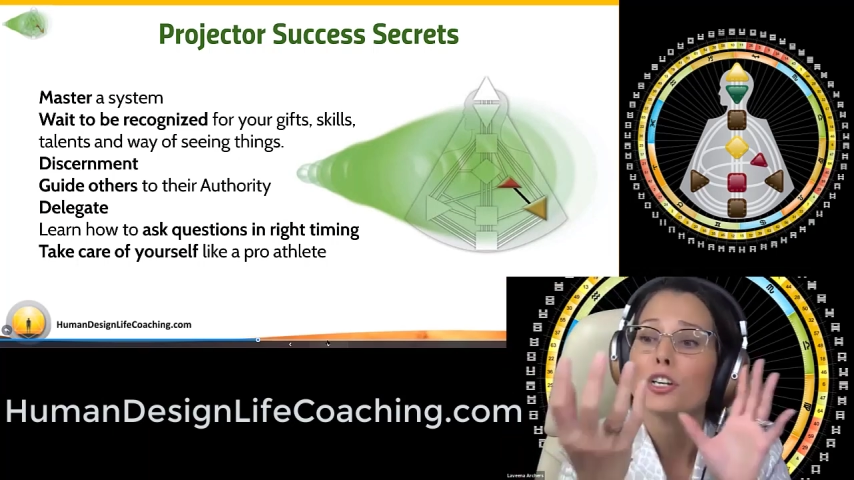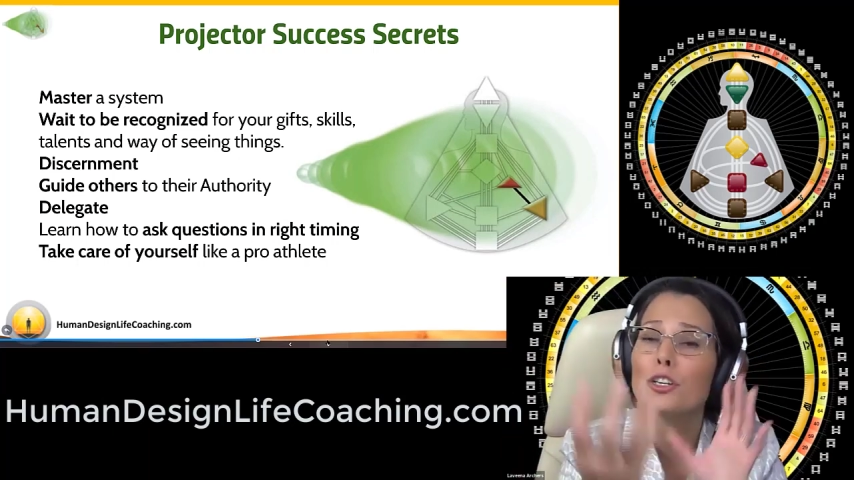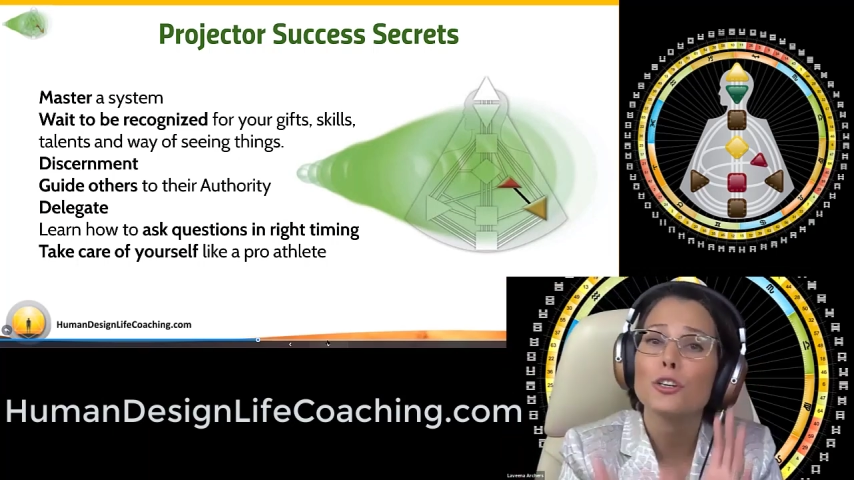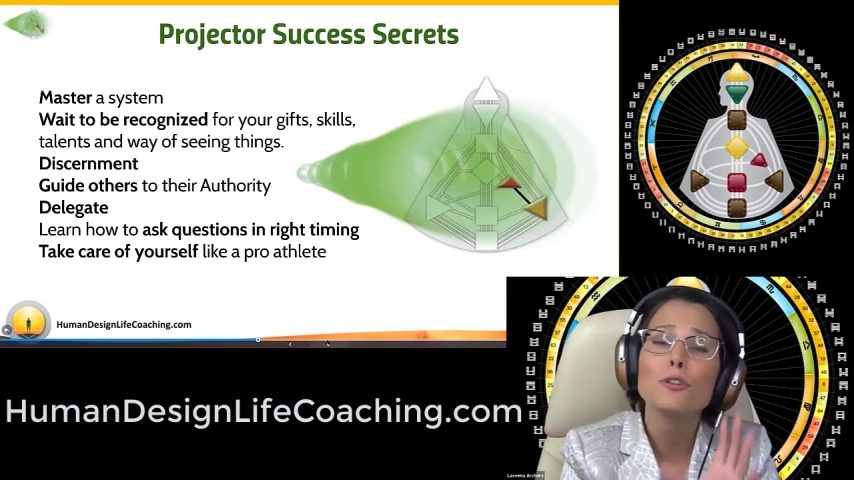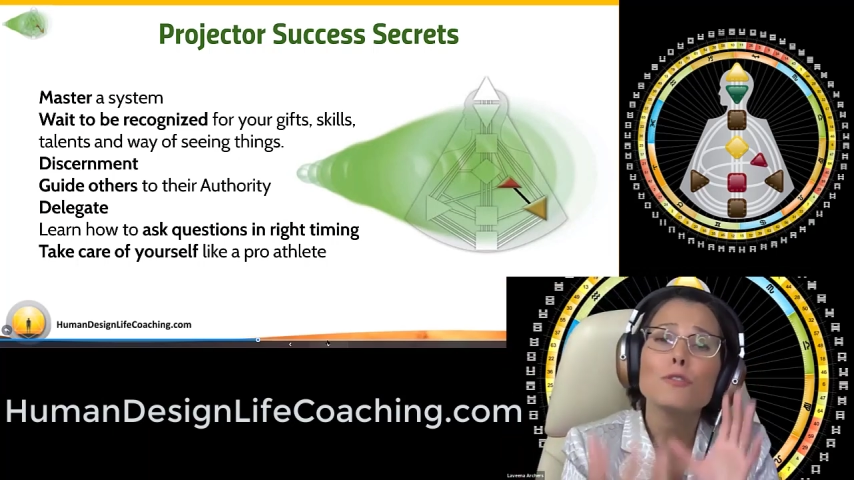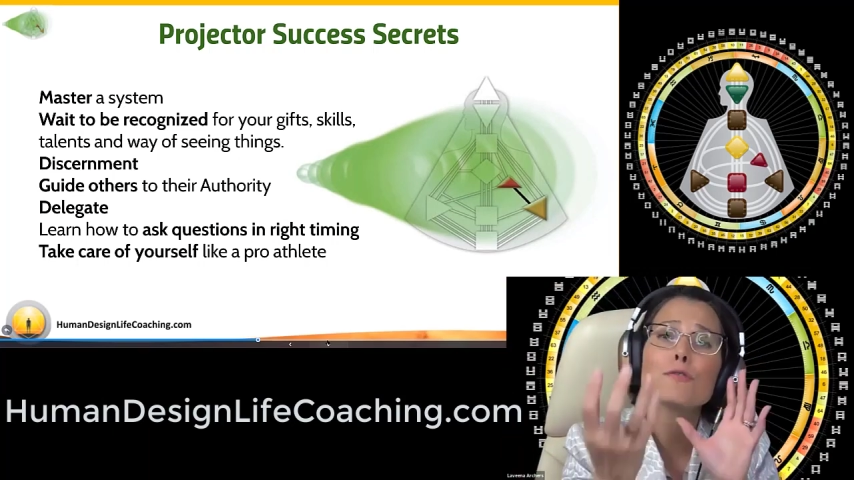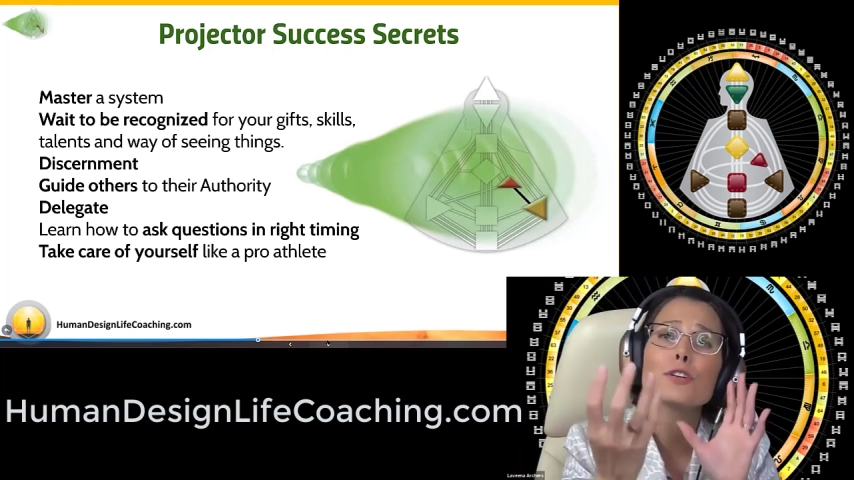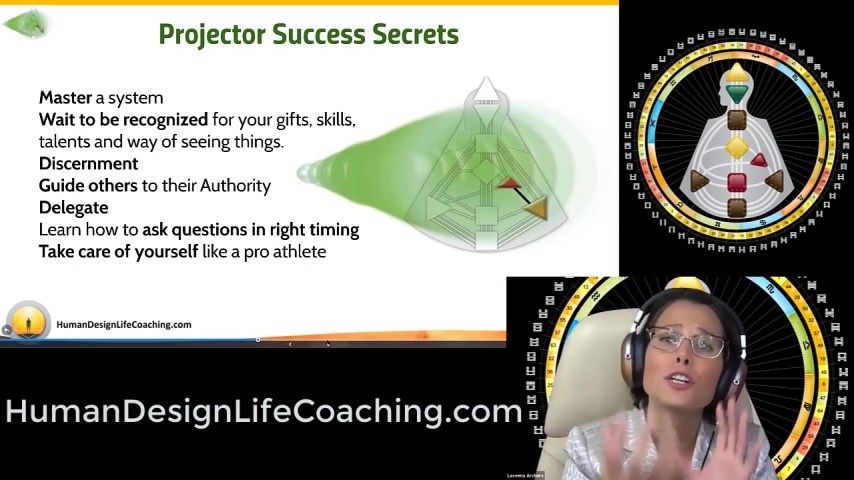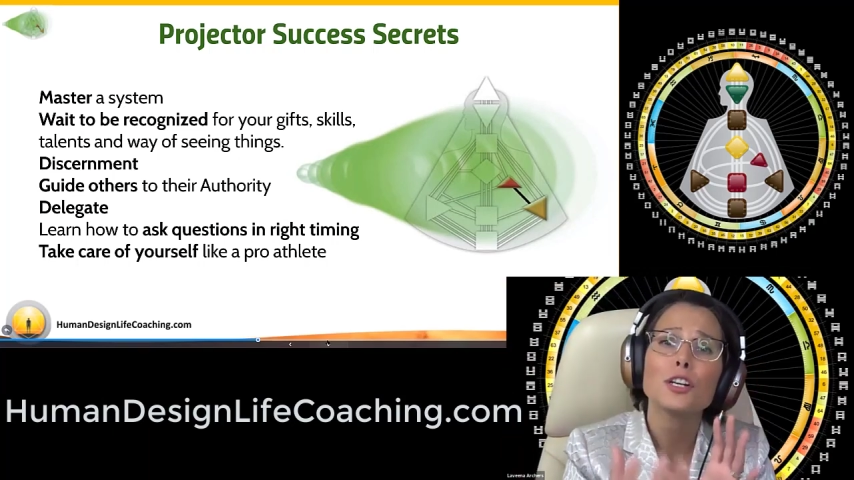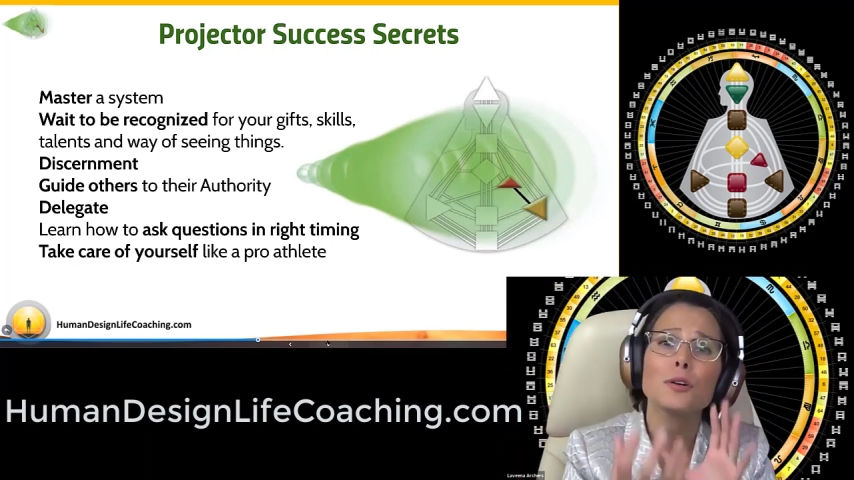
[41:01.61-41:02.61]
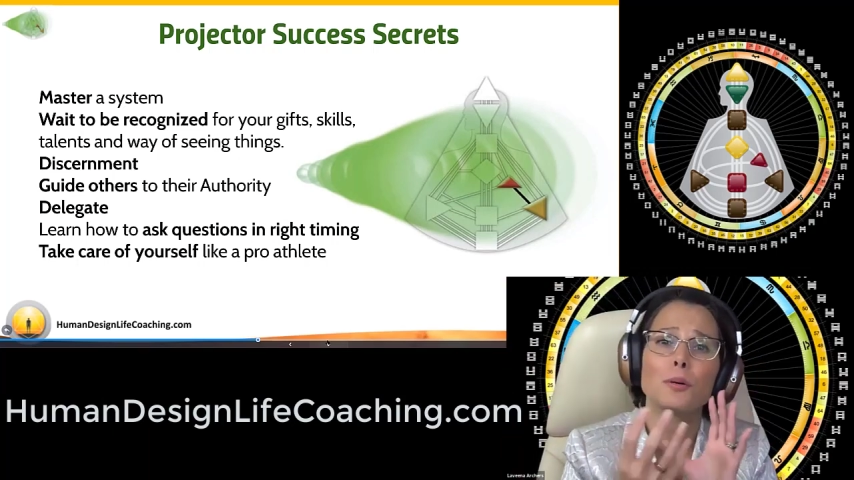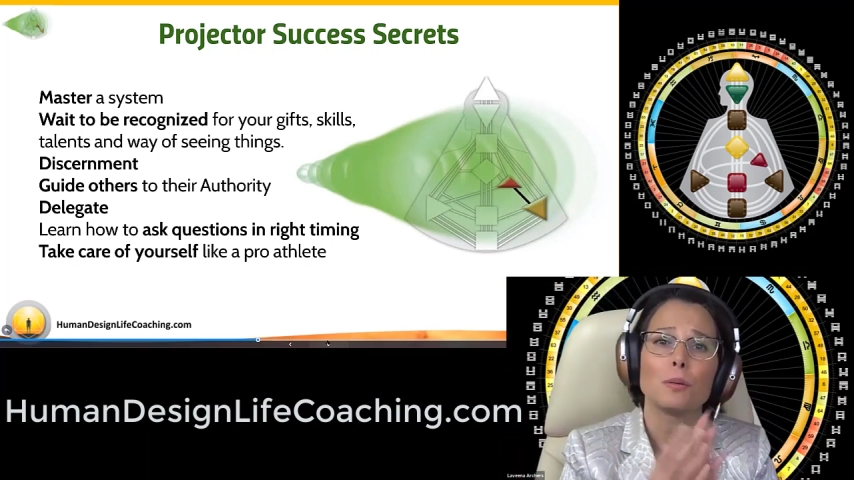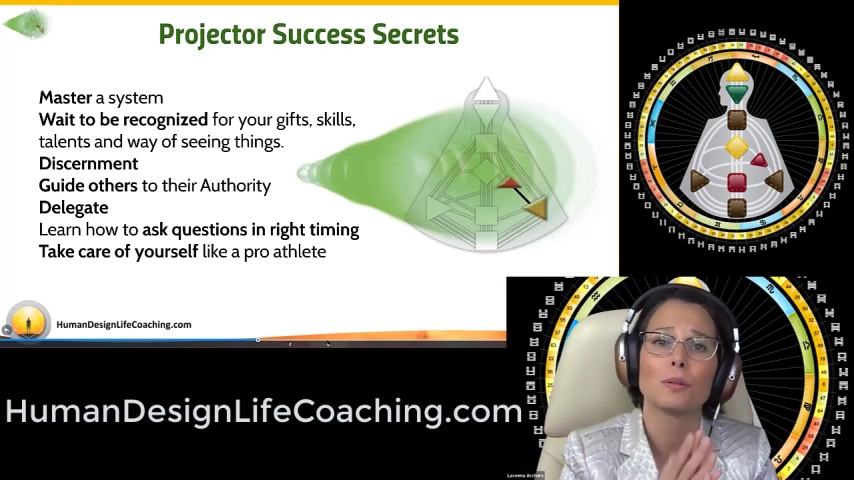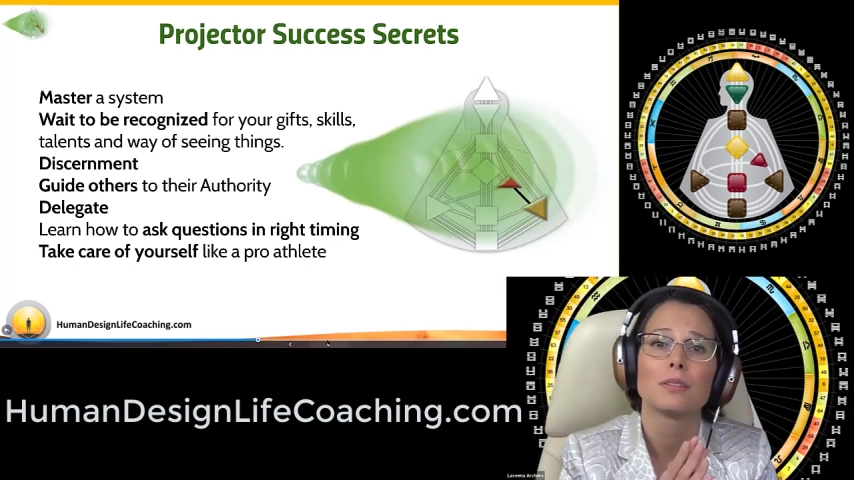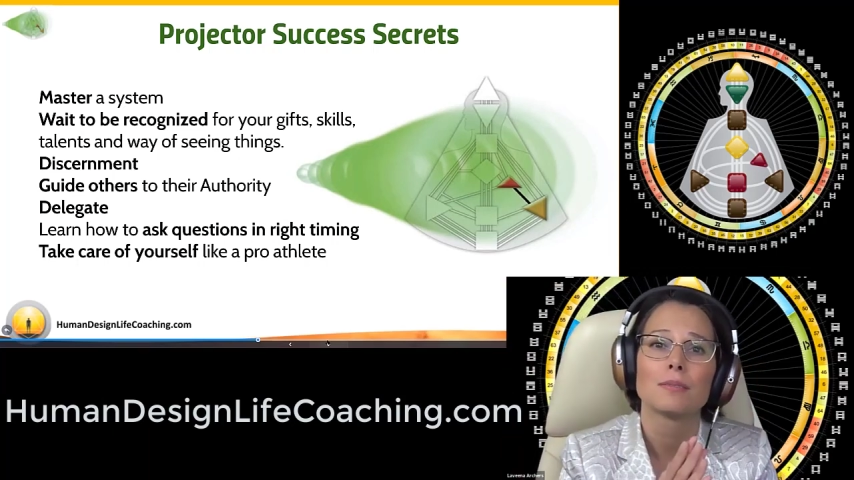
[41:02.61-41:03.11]
you for you.
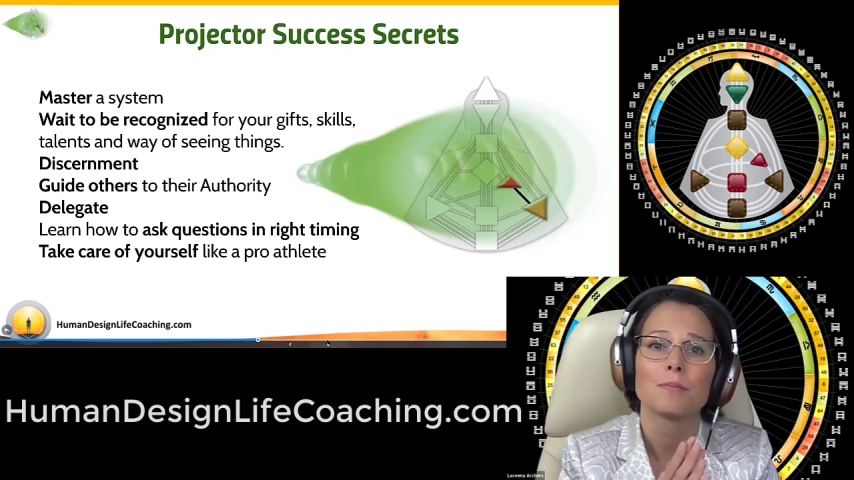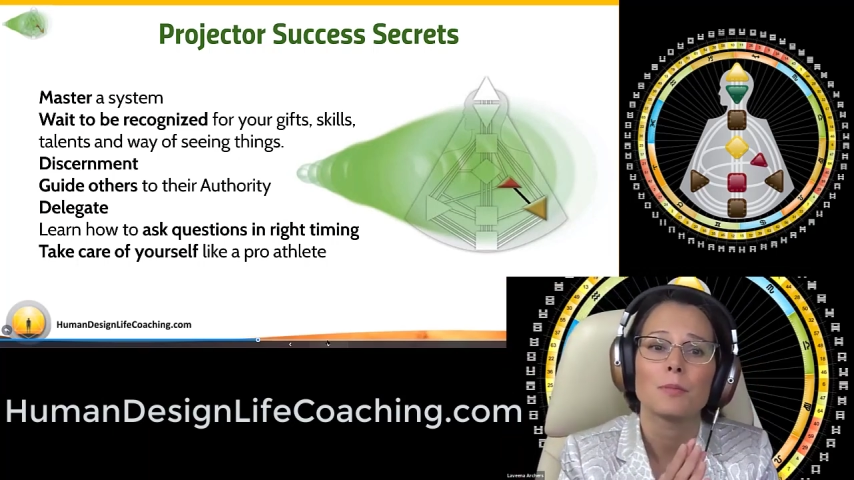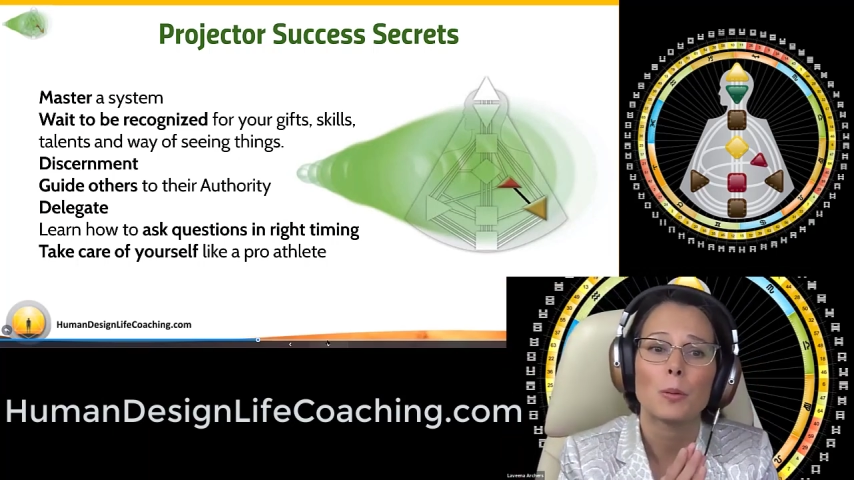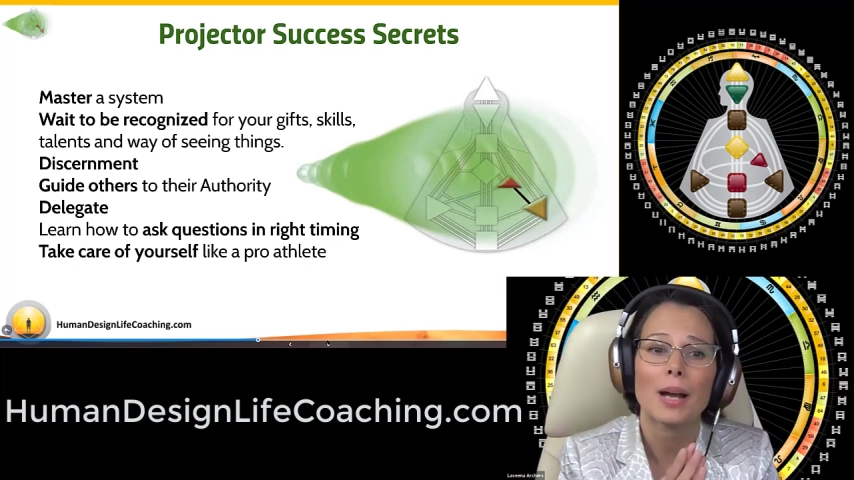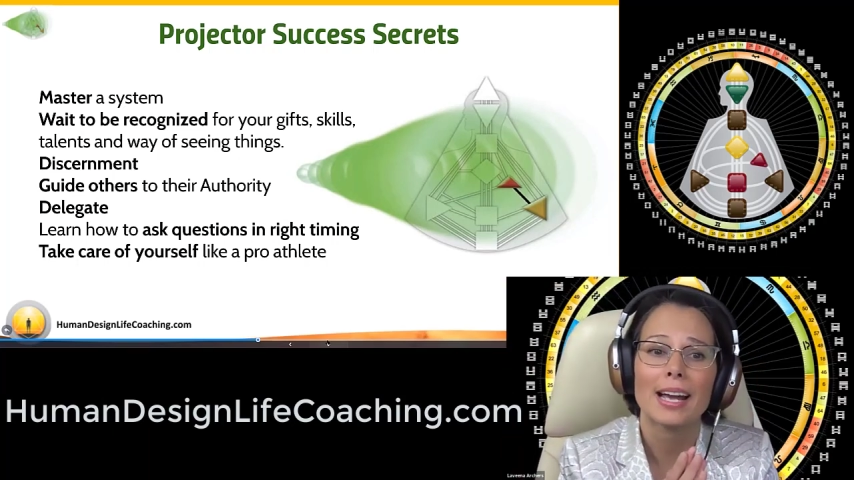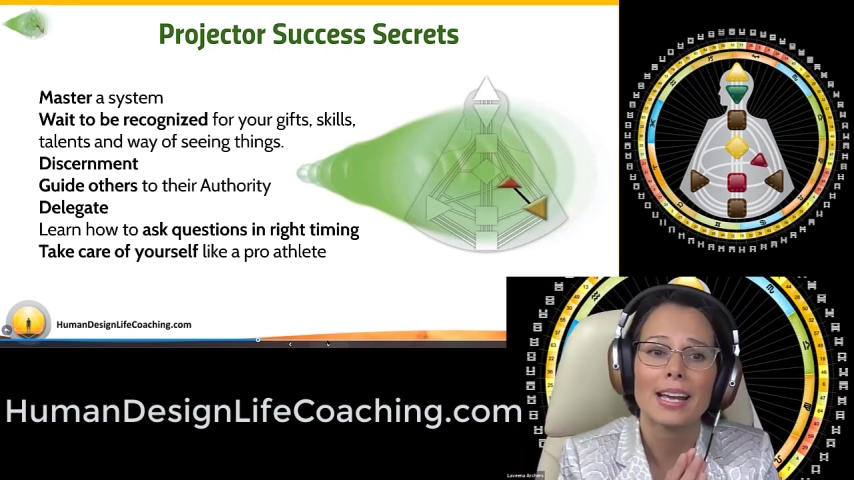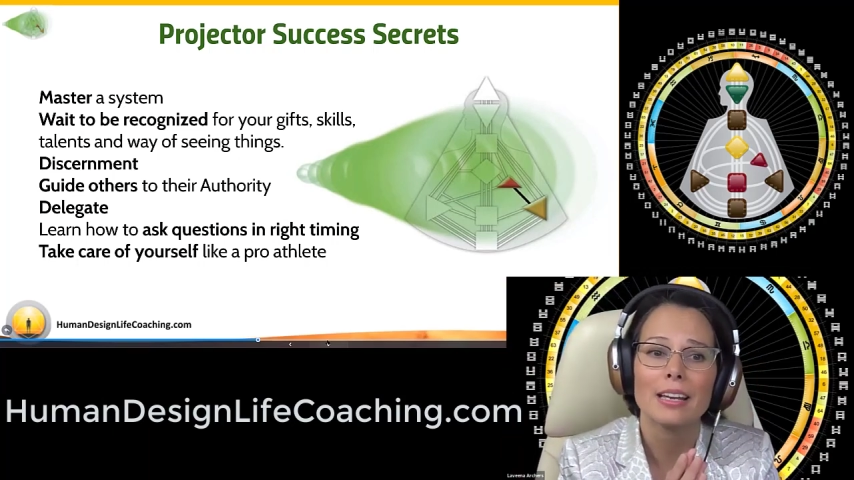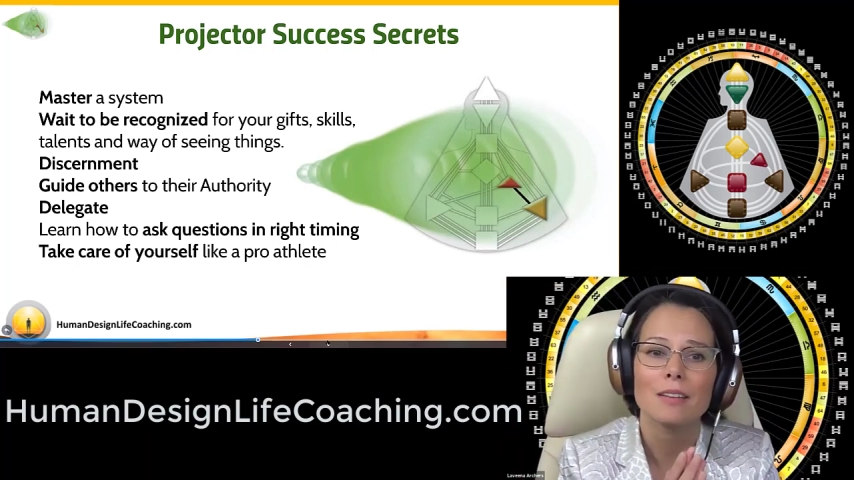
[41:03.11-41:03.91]
Okay?